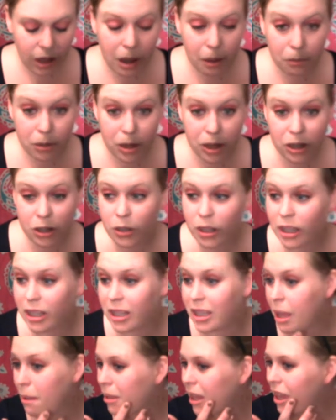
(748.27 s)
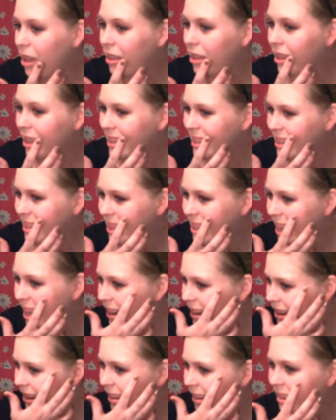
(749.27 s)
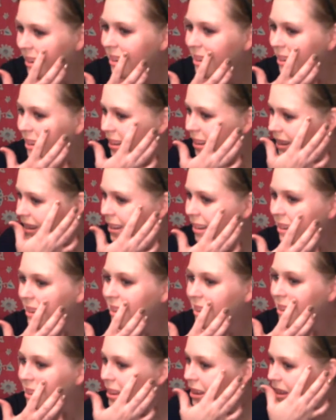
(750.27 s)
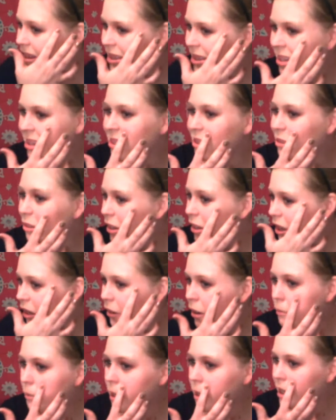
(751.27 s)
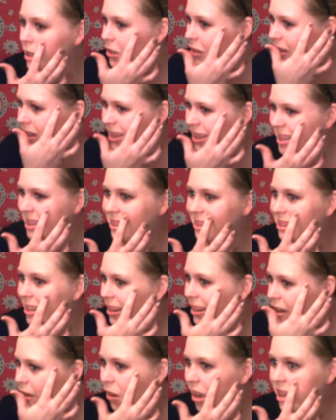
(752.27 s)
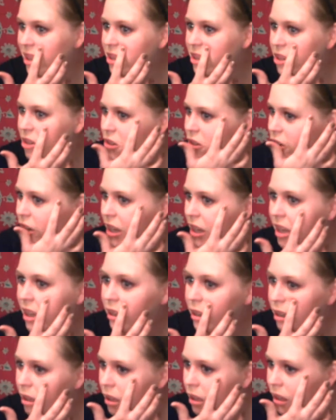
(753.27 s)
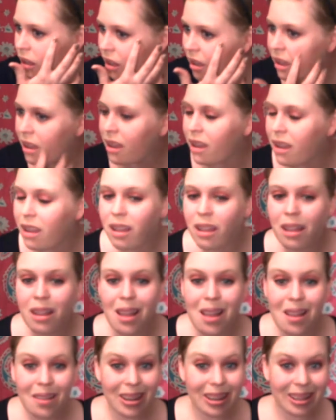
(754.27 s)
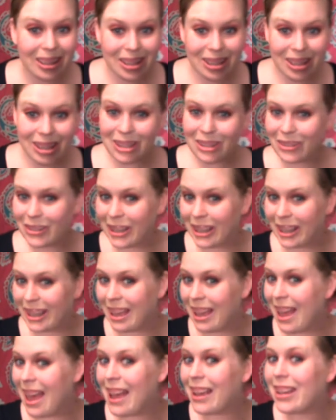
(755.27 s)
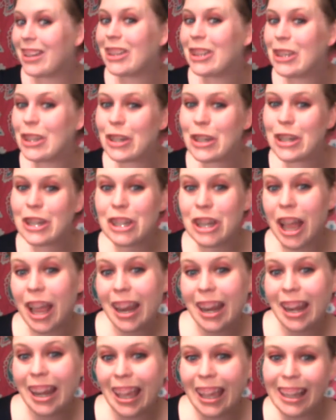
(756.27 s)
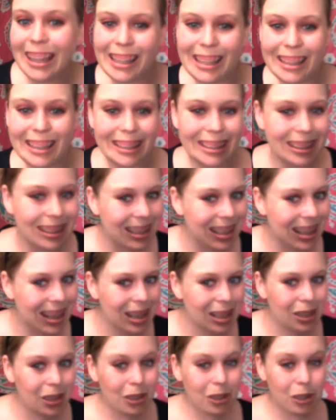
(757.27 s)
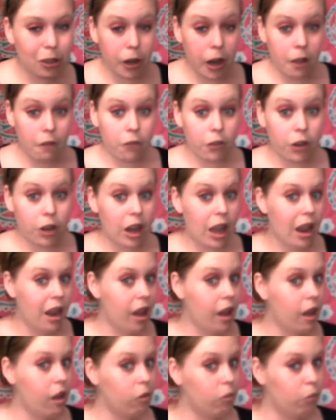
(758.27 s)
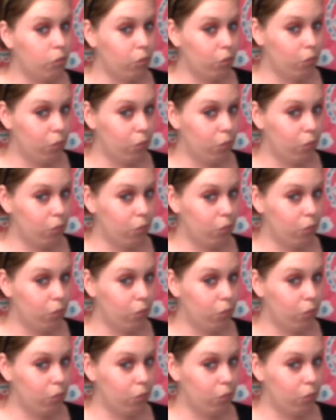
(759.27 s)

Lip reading: And I'm going to do the same thing on the other side. So just really rub it in so it doesn't look like a white streak. It looks just really extra shiny. So it's great for a night out.